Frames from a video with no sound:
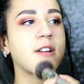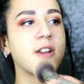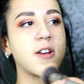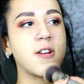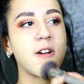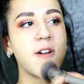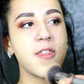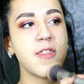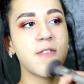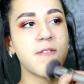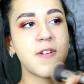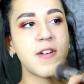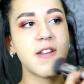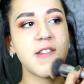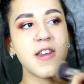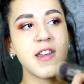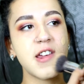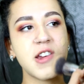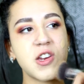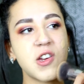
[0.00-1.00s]
while blending it
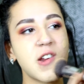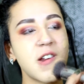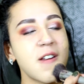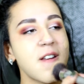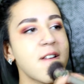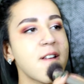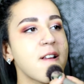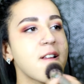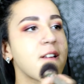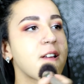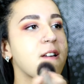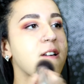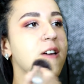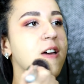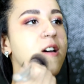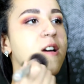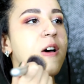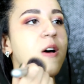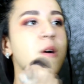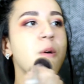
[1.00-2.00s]
really well,
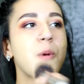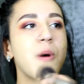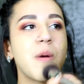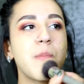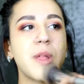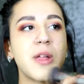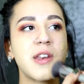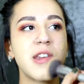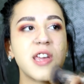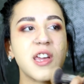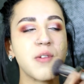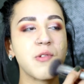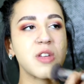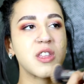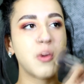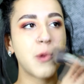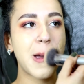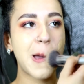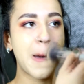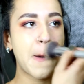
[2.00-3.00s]
whereas buffing
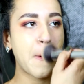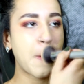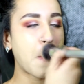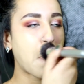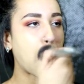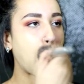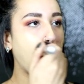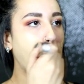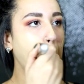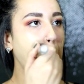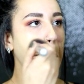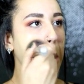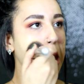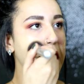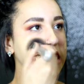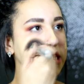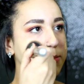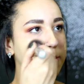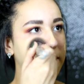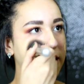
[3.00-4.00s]
sometimes
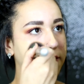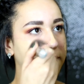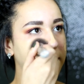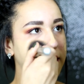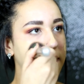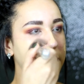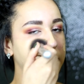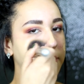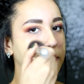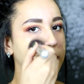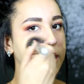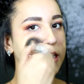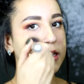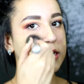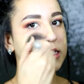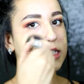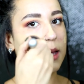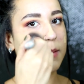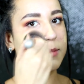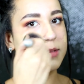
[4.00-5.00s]
can buff
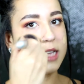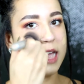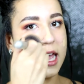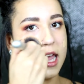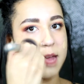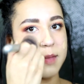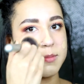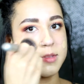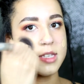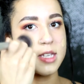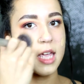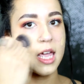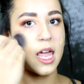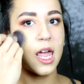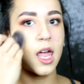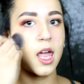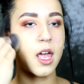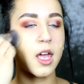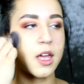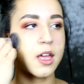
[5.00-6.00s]
away
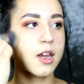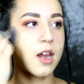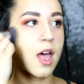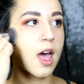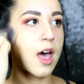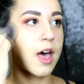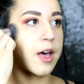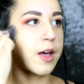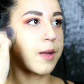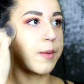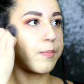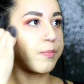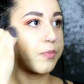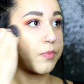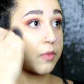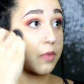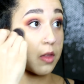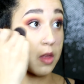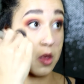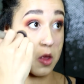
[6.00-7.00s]
the coverage,
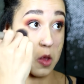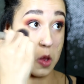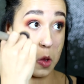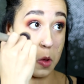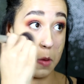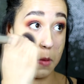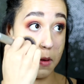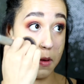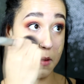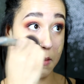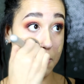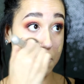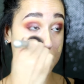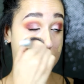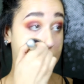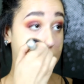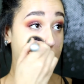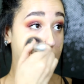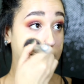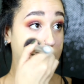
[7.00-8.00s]
which you know mama
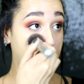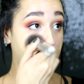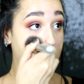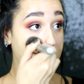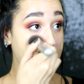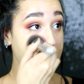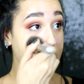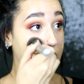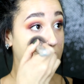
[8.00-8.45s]
likes.